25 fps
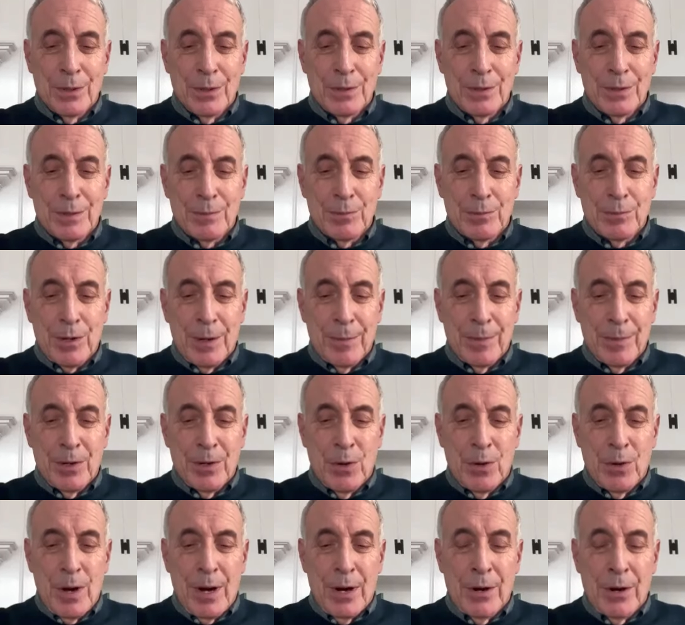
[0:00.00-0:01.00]
is probably
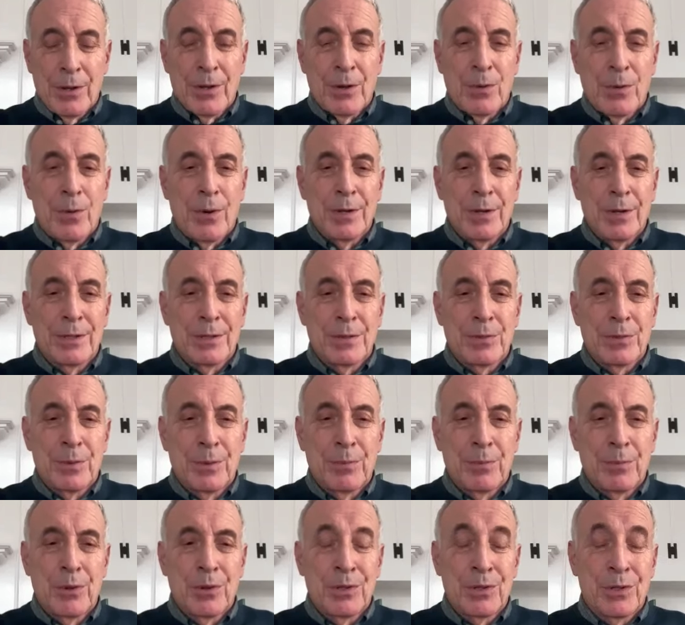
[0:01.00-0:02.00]
no higher than it was
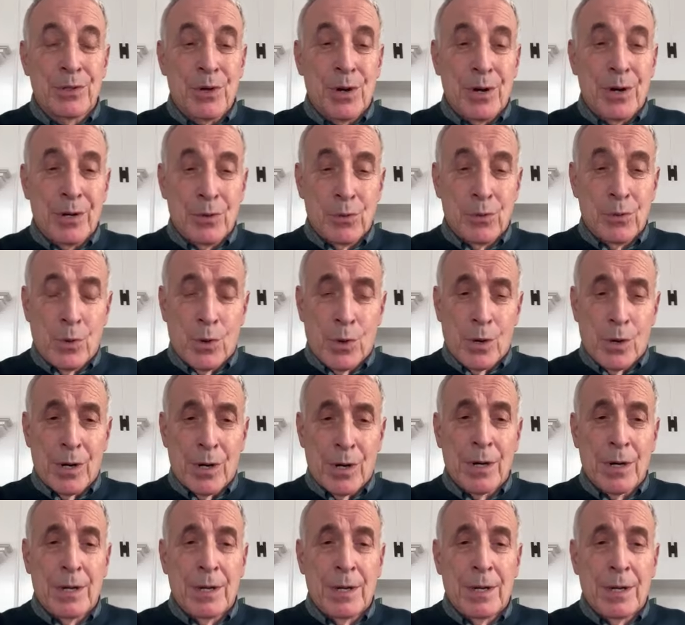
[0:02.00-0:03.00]
when Putin started the
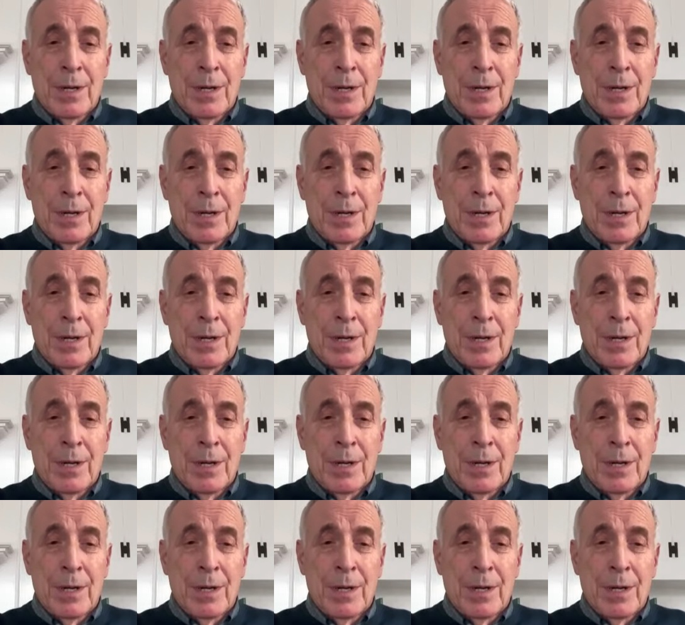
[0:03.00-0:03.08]
war.